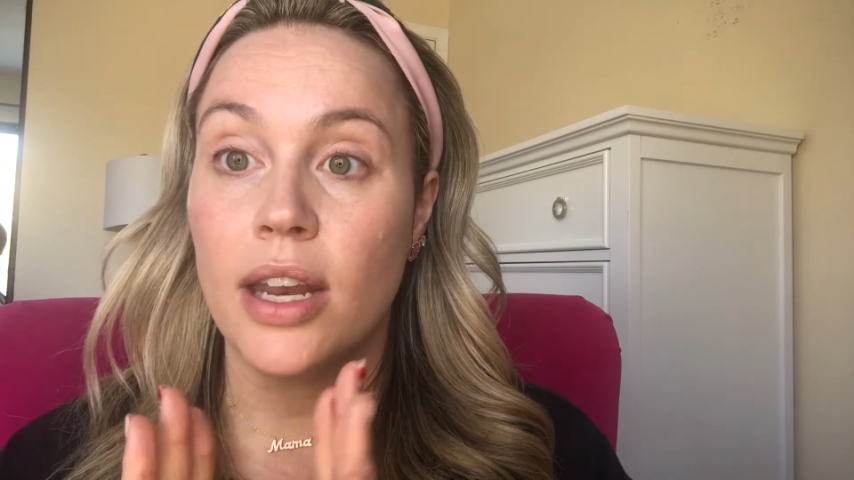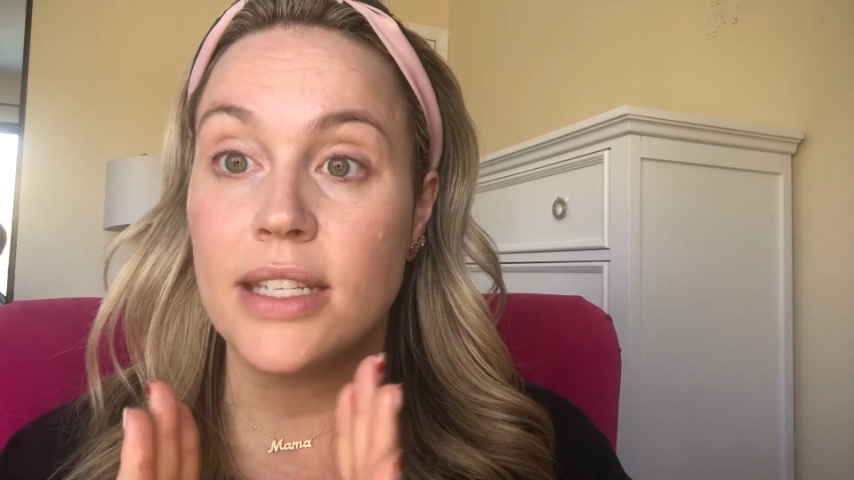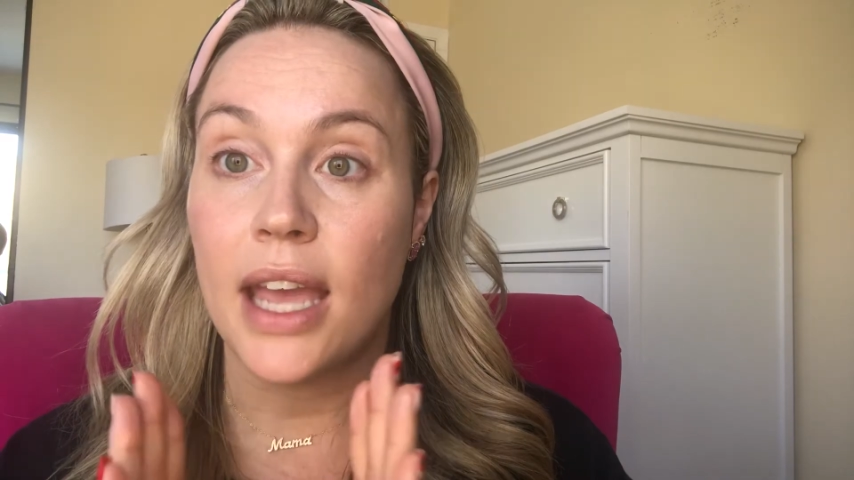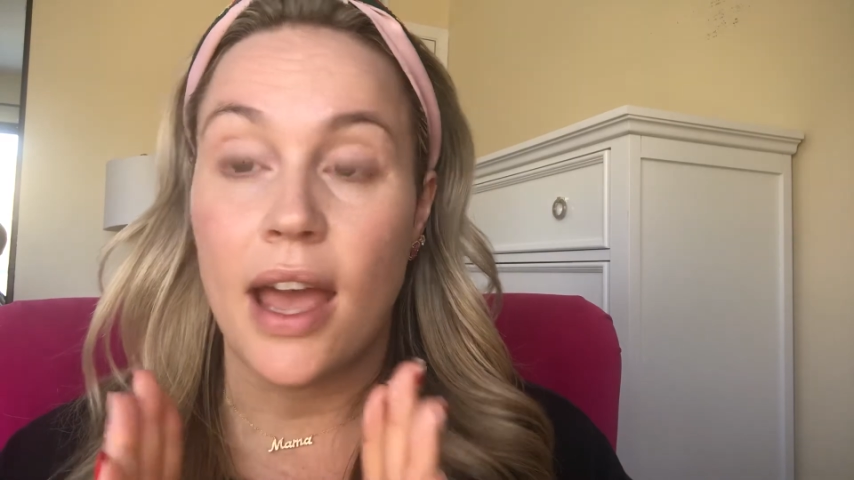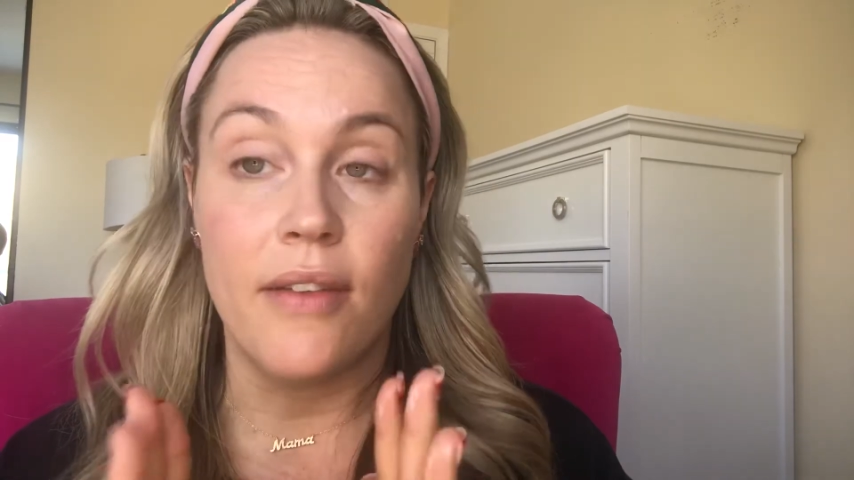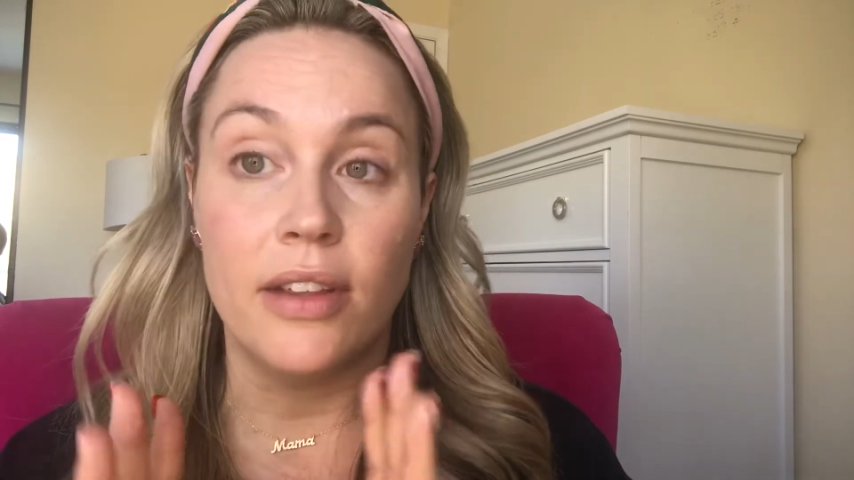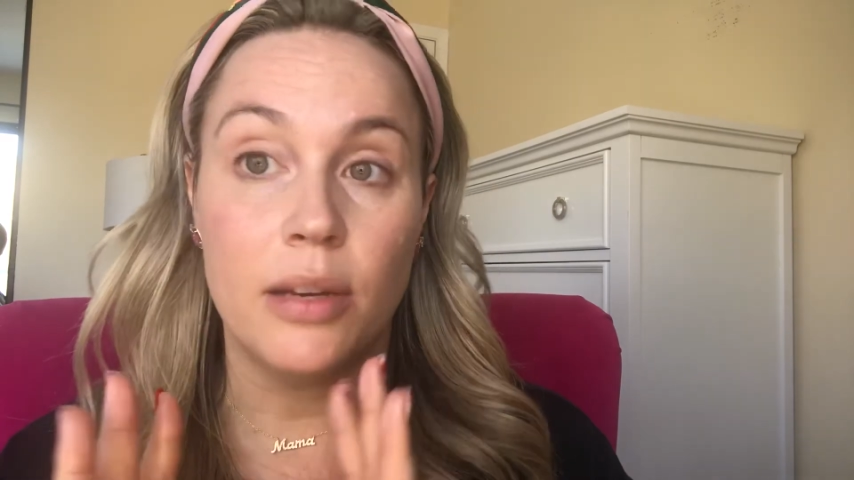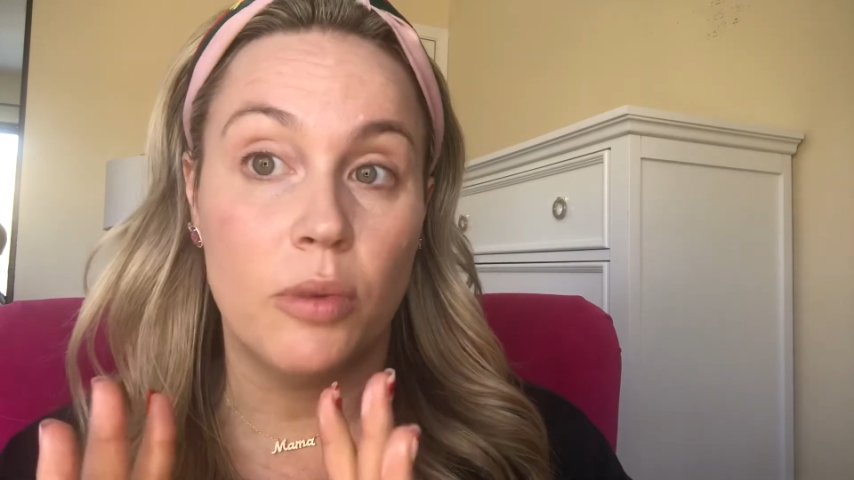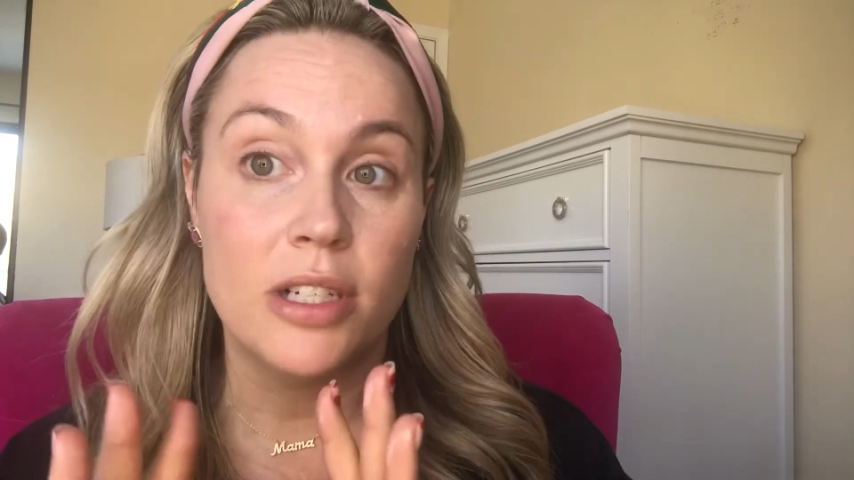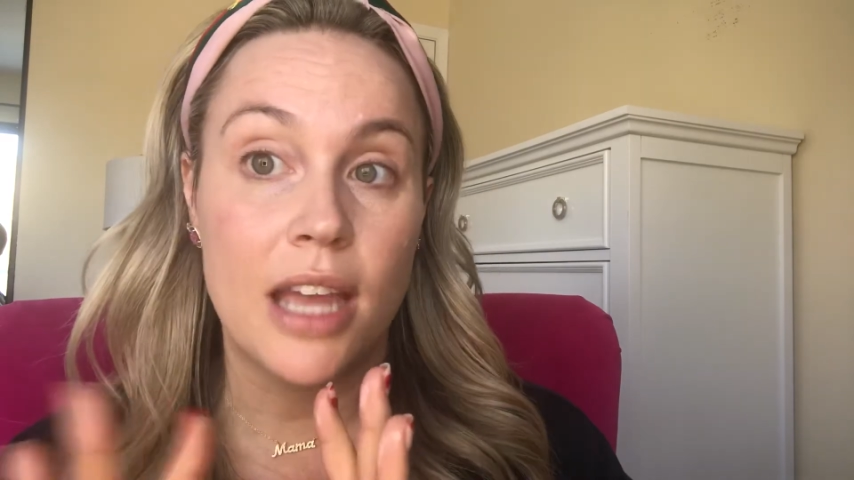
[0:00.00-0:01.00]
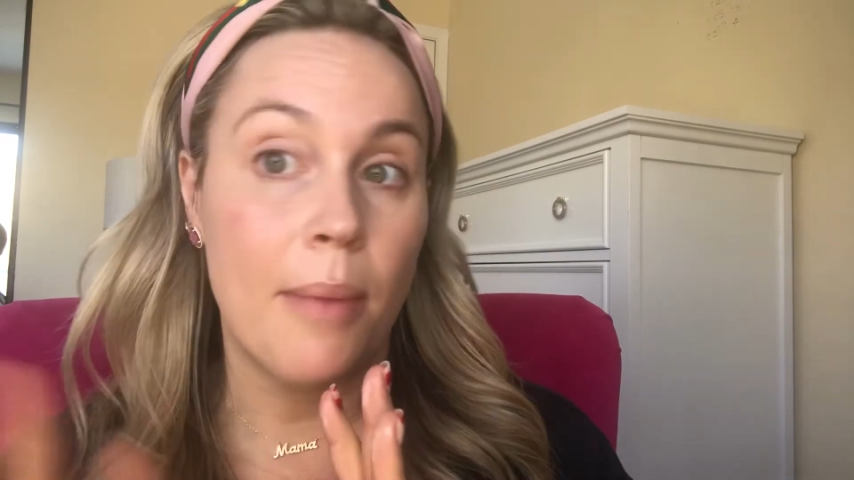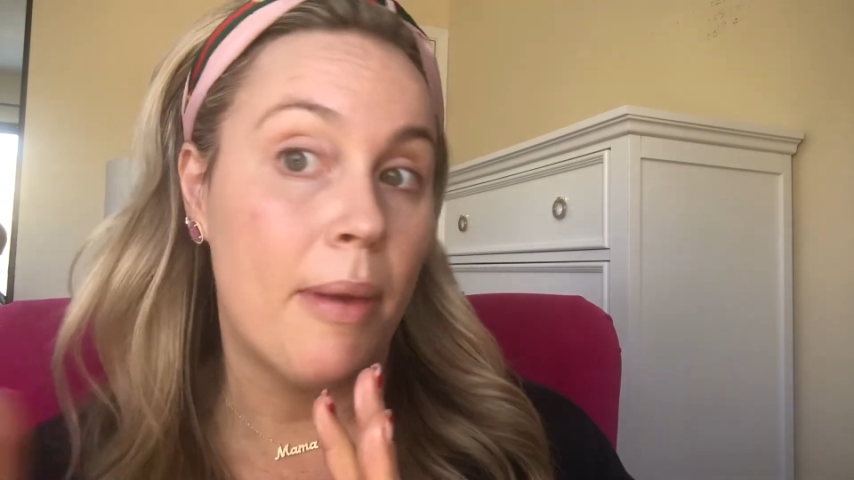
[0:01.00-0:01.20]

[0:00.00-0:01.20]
a day I have a little more time,